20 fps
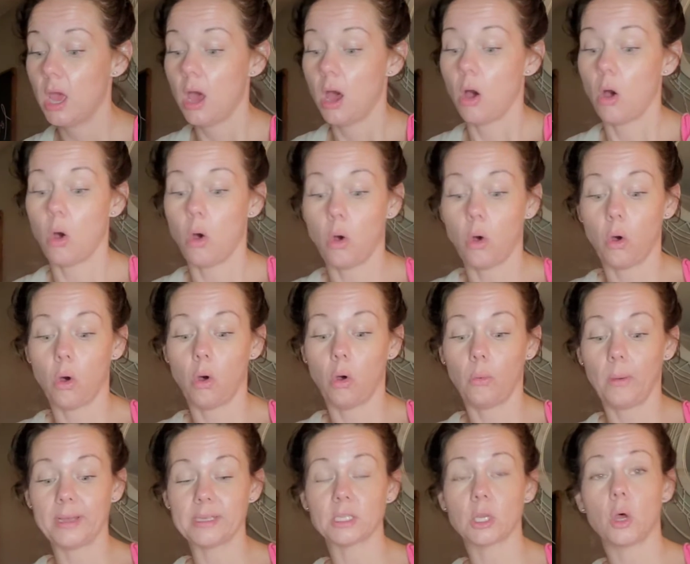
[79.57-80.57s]

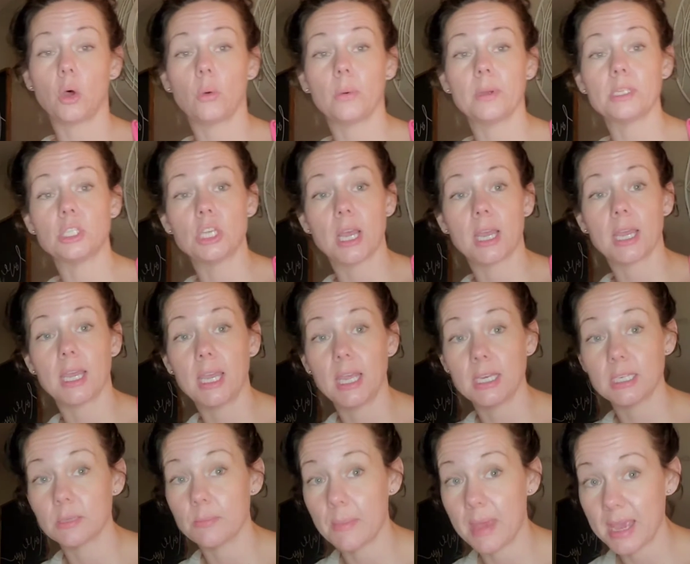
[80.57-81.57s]
Always checking
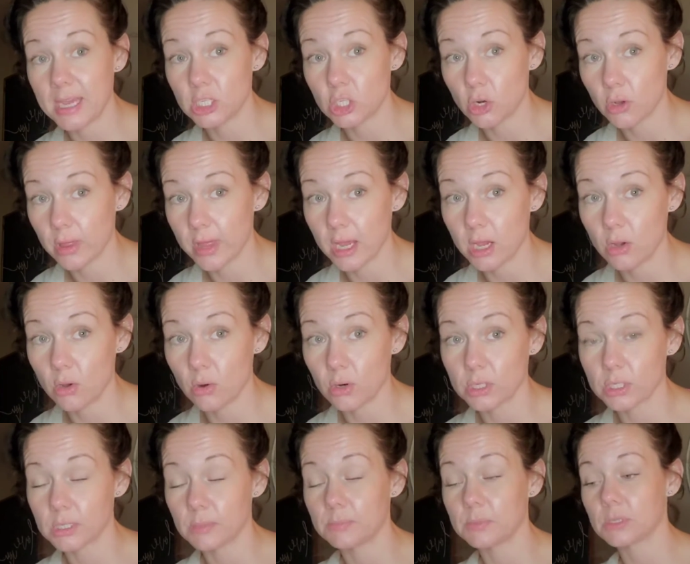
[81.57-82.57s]
to make sure that you're
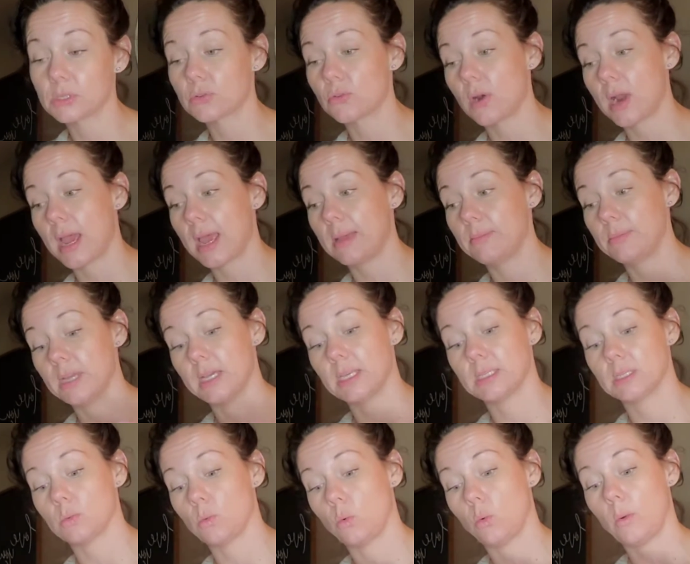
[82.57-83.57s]
subscribed
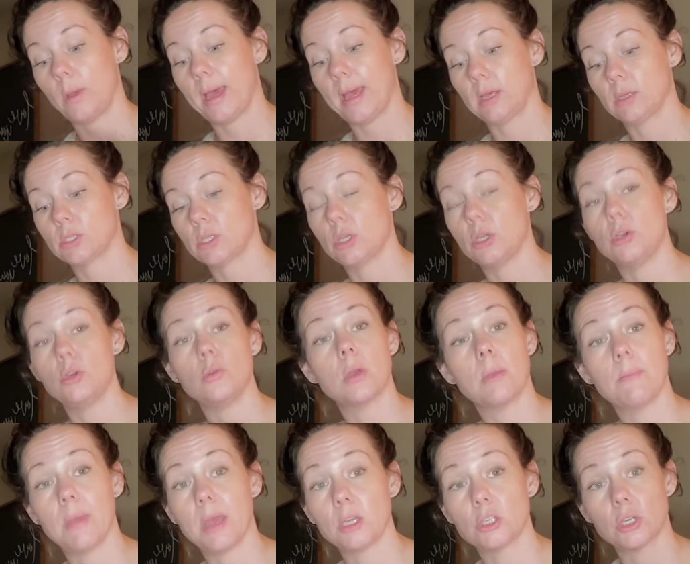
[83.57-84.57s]
as well, so you
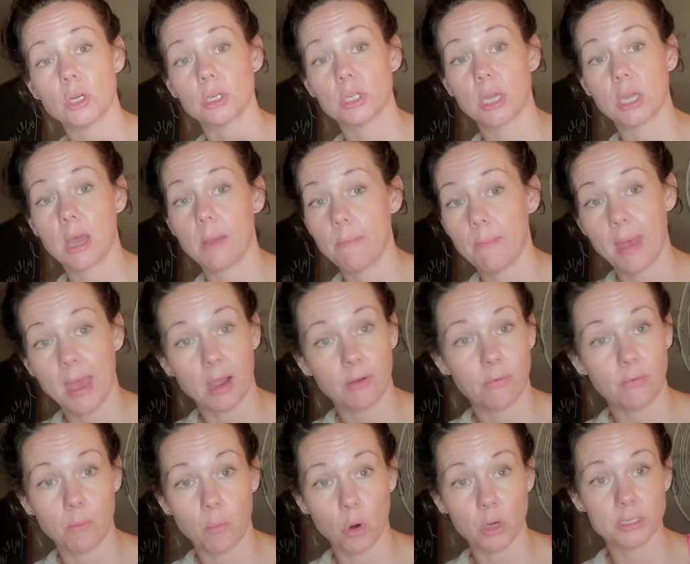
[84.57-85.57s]
can make sure to come back
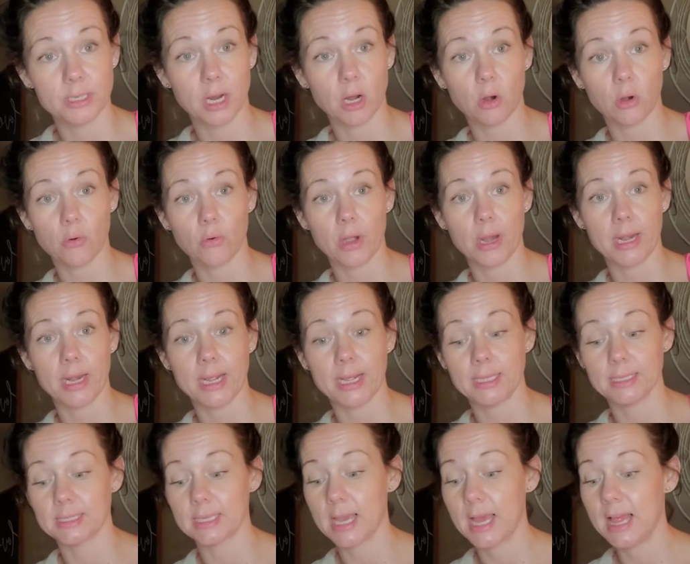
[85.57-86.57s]
for more tarot
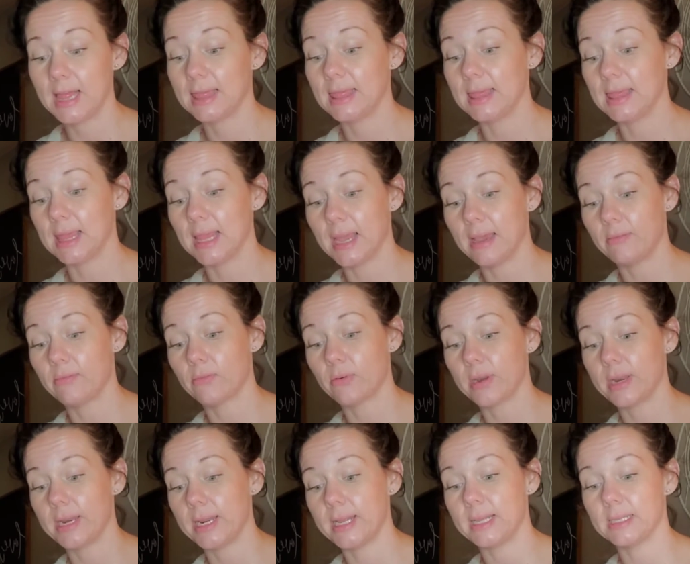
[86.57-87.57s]
readings, love
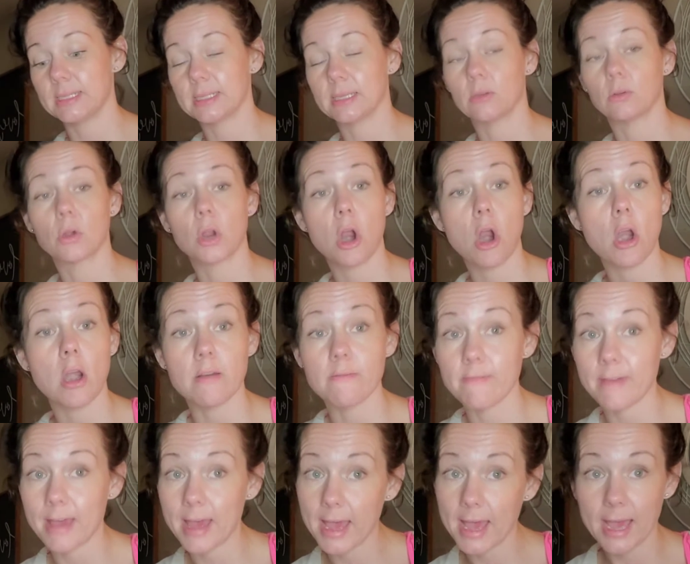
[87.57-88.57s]
readings, or current
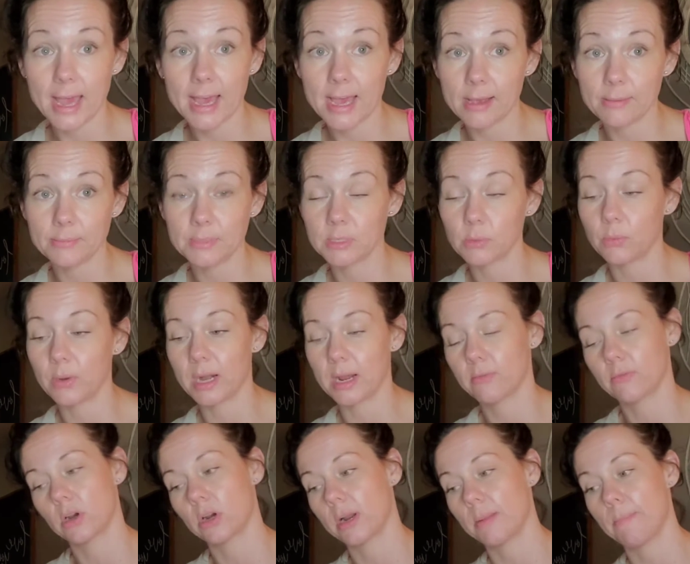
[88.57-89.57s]
vibes,
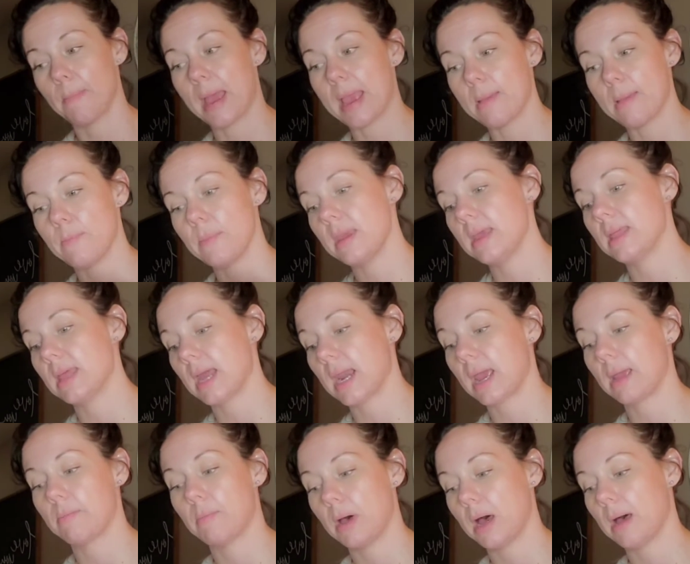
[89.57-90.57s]
whatever it might be that
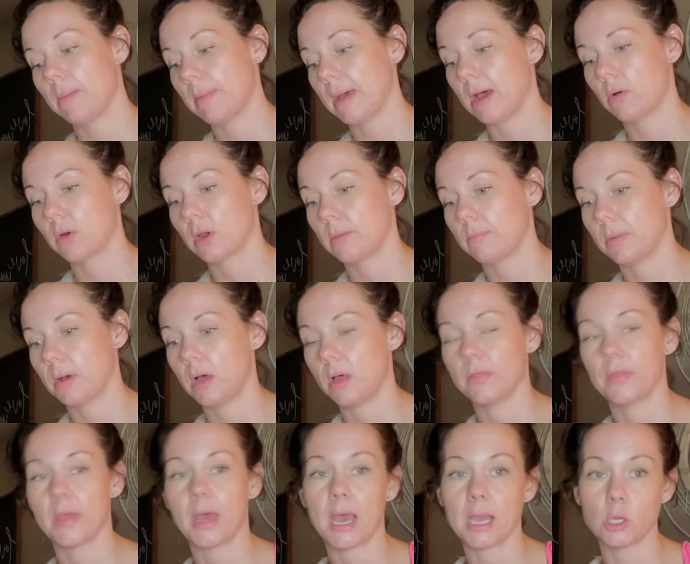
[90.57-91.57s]
I pop out up
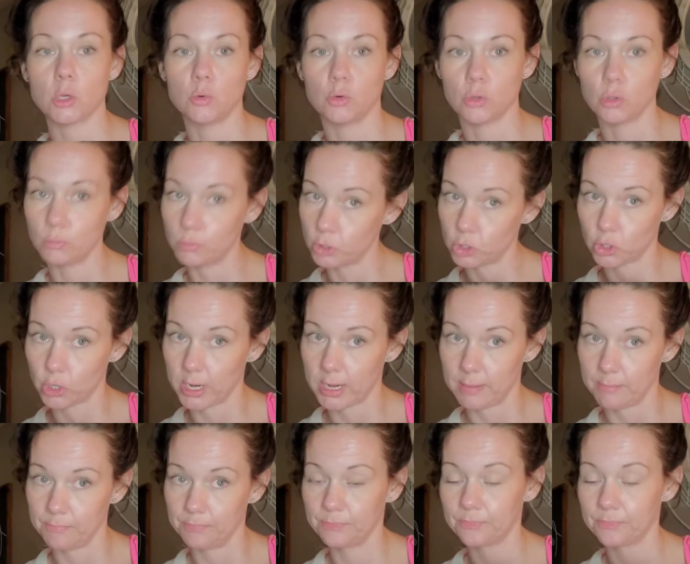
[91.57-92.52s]
on that YouTube stream.